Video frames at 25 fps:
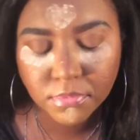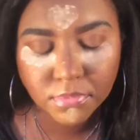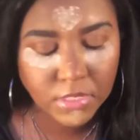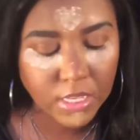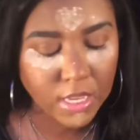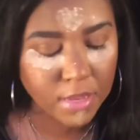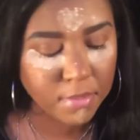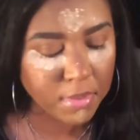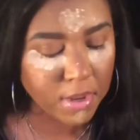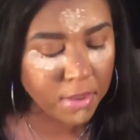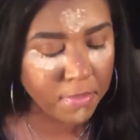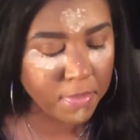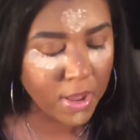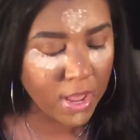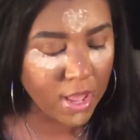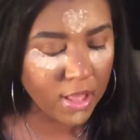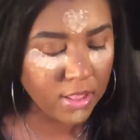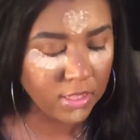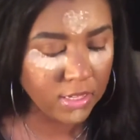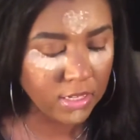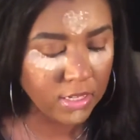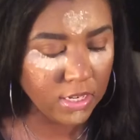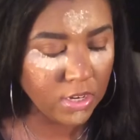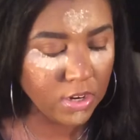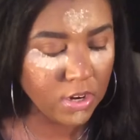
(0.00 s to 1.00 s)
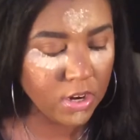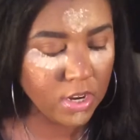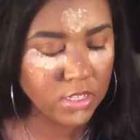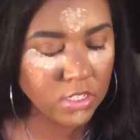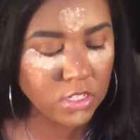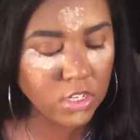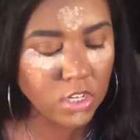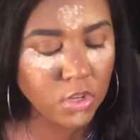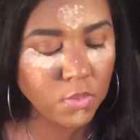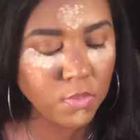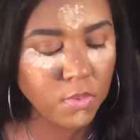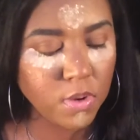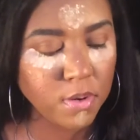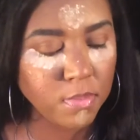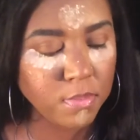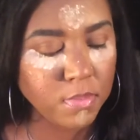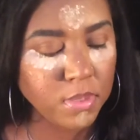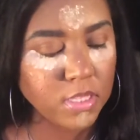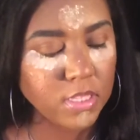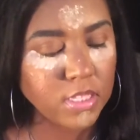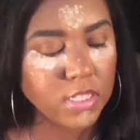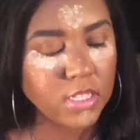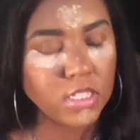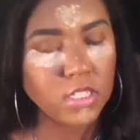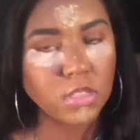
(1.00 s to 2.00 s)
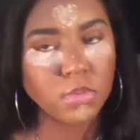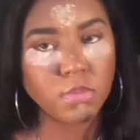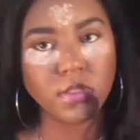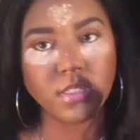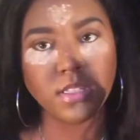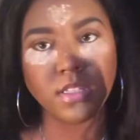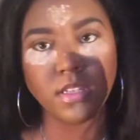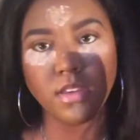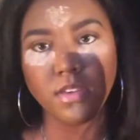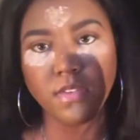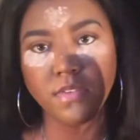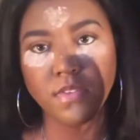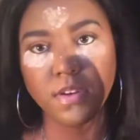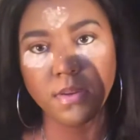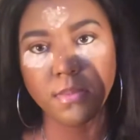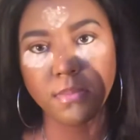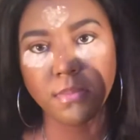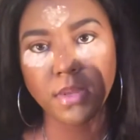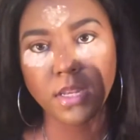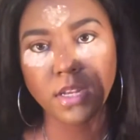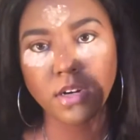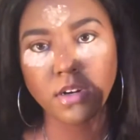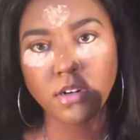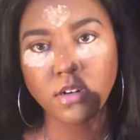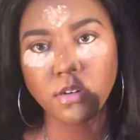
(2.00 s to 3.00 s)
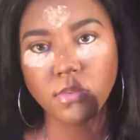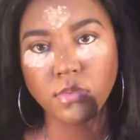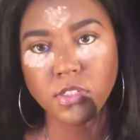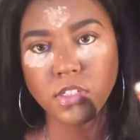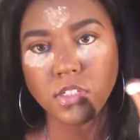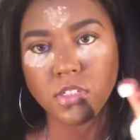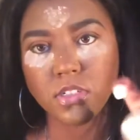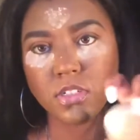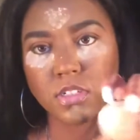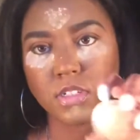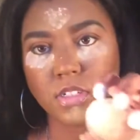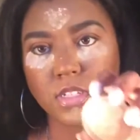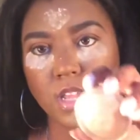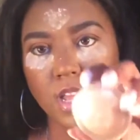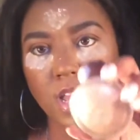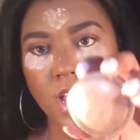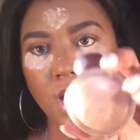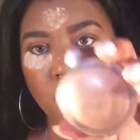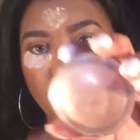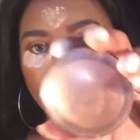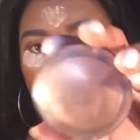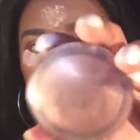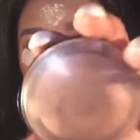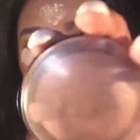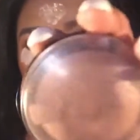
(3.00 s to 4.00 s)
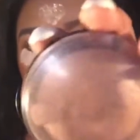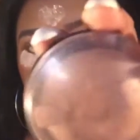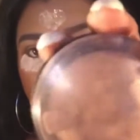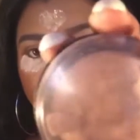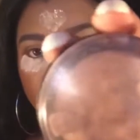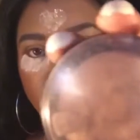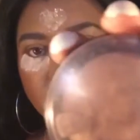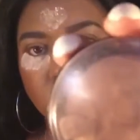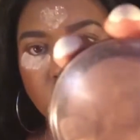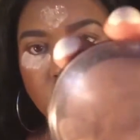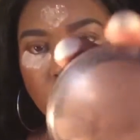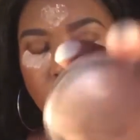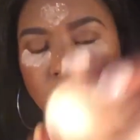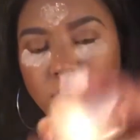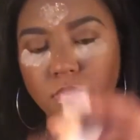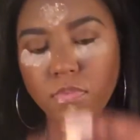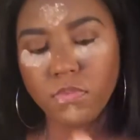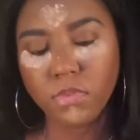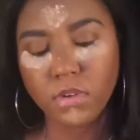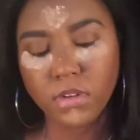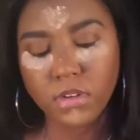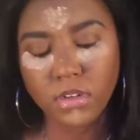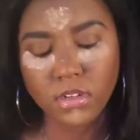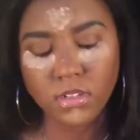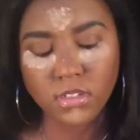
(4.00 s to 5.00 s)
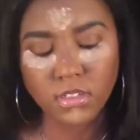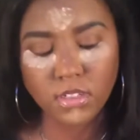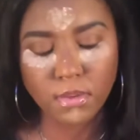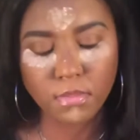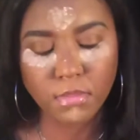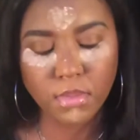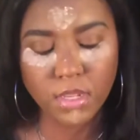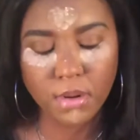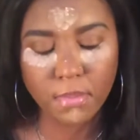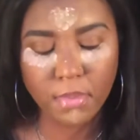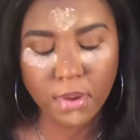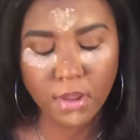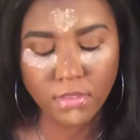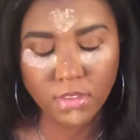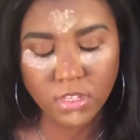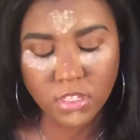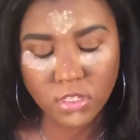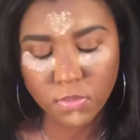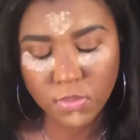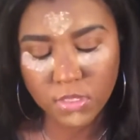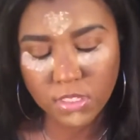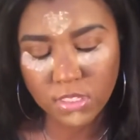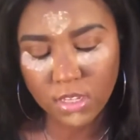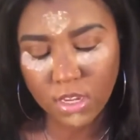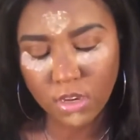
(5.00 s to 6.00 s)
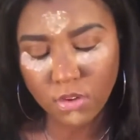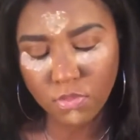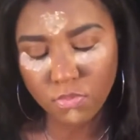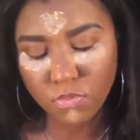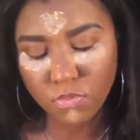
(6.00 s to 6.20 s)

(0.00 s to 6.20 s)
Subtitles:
And my palette here has a good one, but this one's even better, which is just an elf one. Something about this one's like